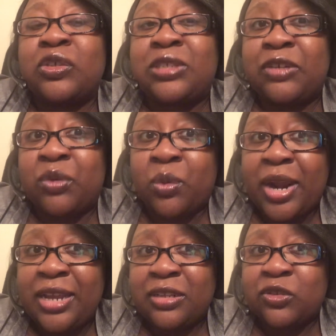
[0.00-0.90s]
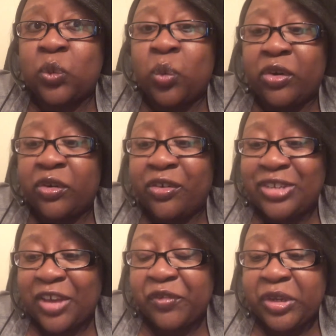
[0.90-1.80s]
civil rights were
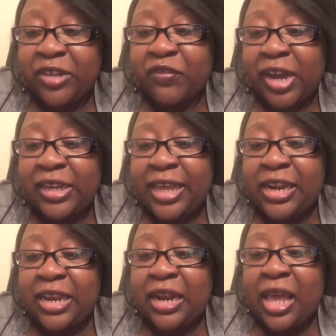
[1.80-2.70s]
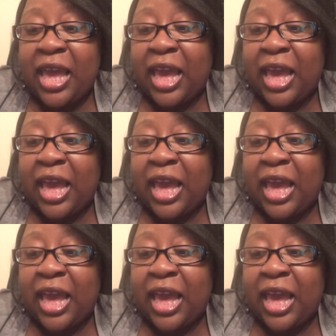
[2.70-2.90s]
definitely violated,